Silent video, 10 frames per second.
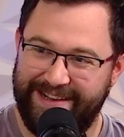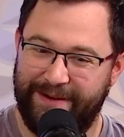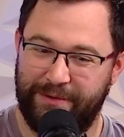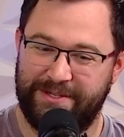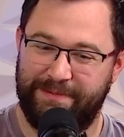
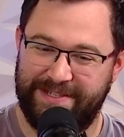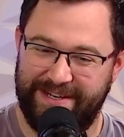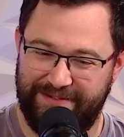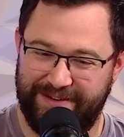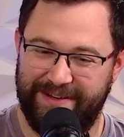that were
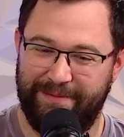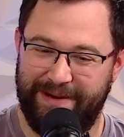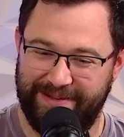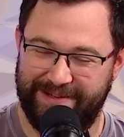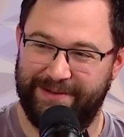specifically
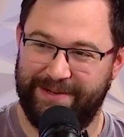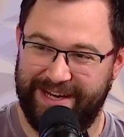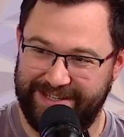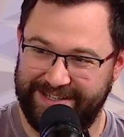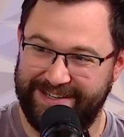about the
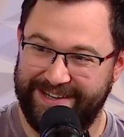location.